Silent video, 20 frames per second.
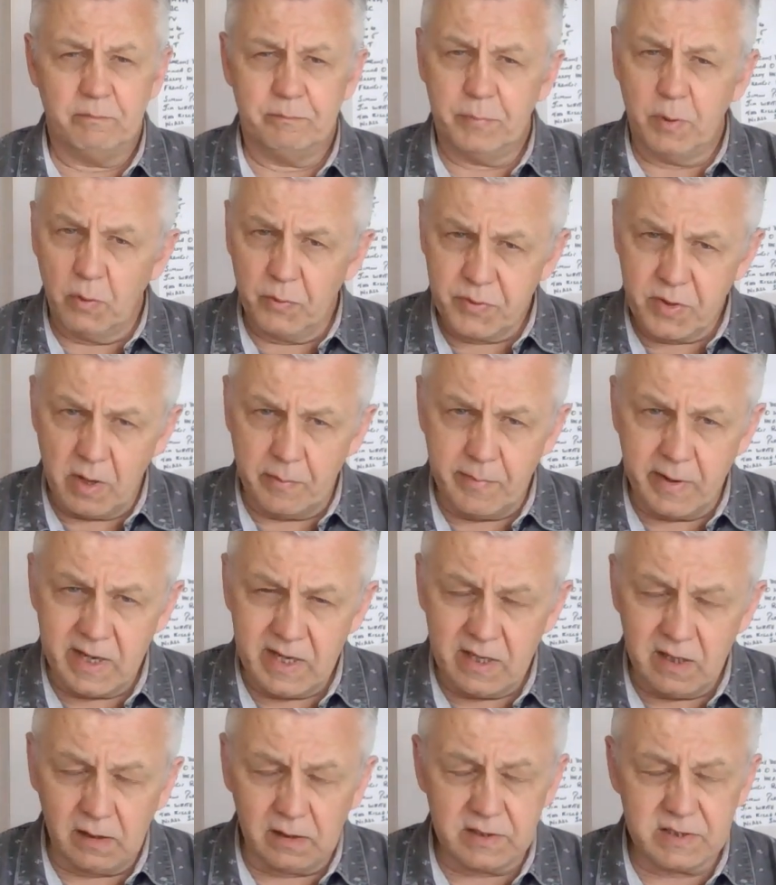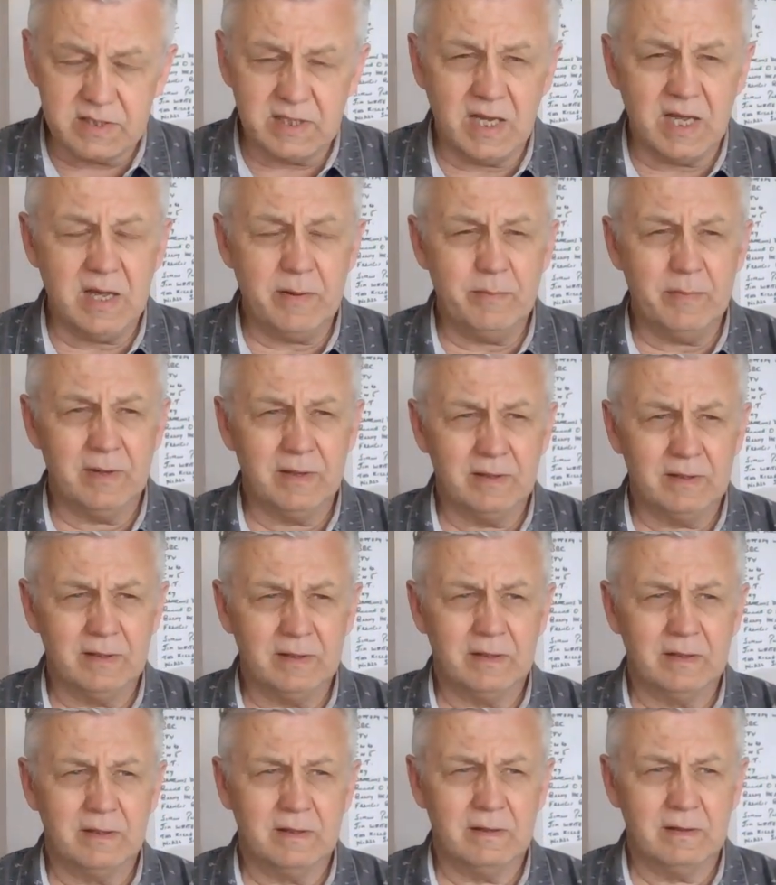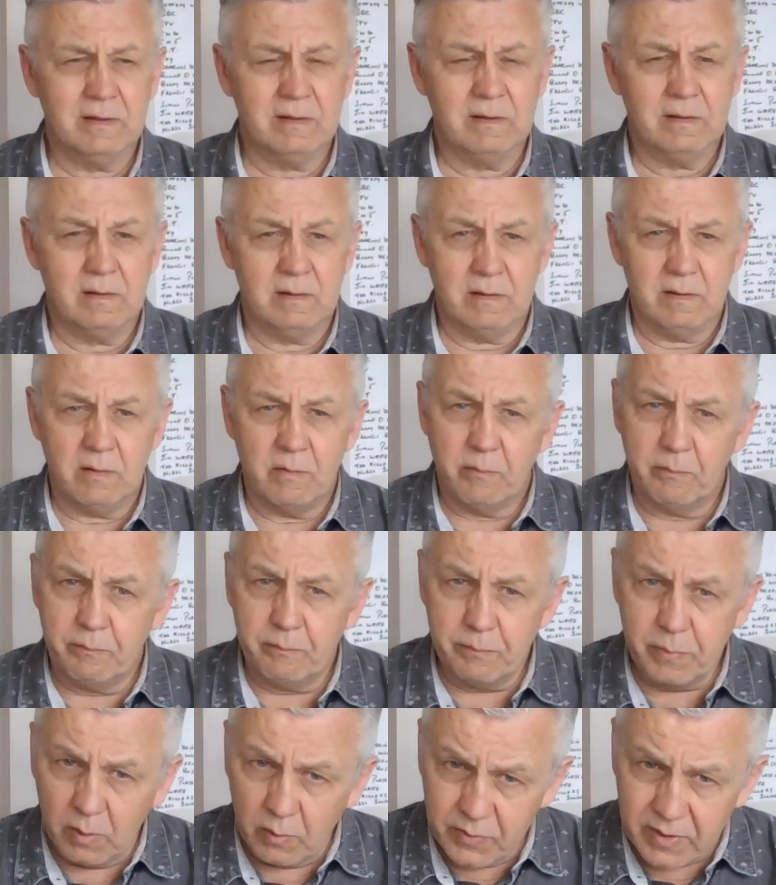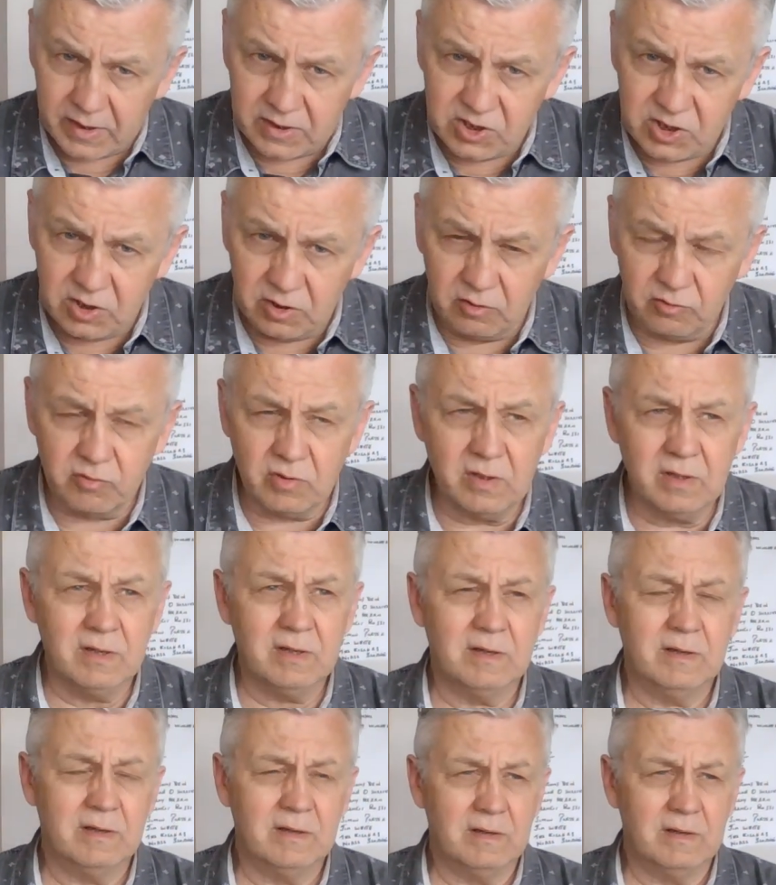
Both got married all the same. Both had children.